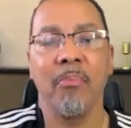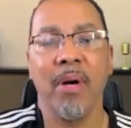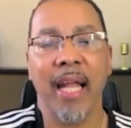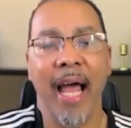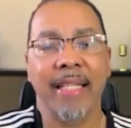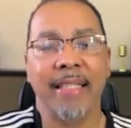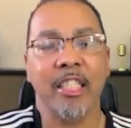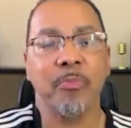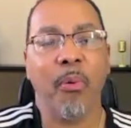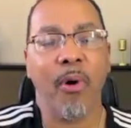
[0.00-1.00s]
but at
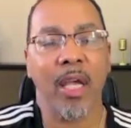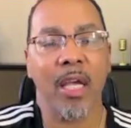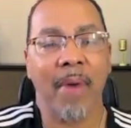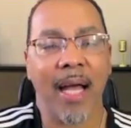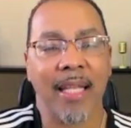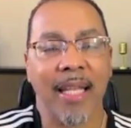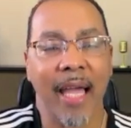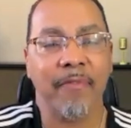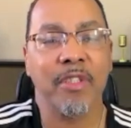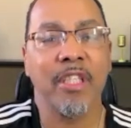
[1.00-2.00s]
this point in my
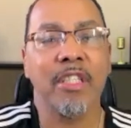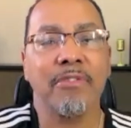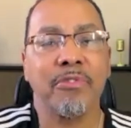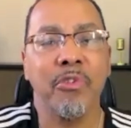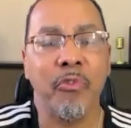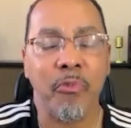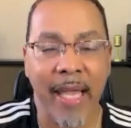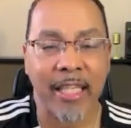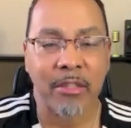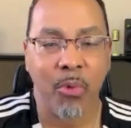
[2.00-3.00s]
life, this truth
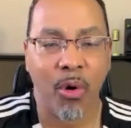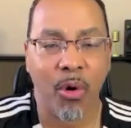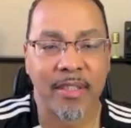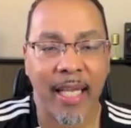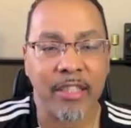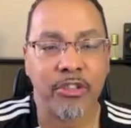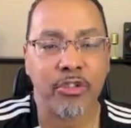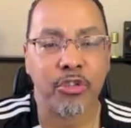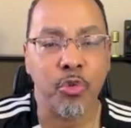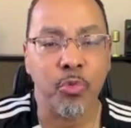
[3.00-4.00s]
makes more
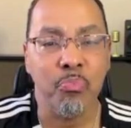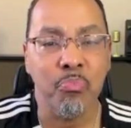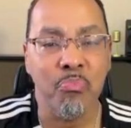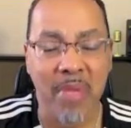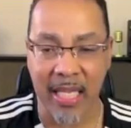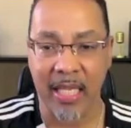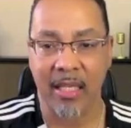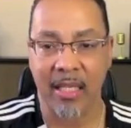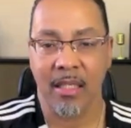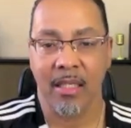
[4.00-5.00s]
sense to me.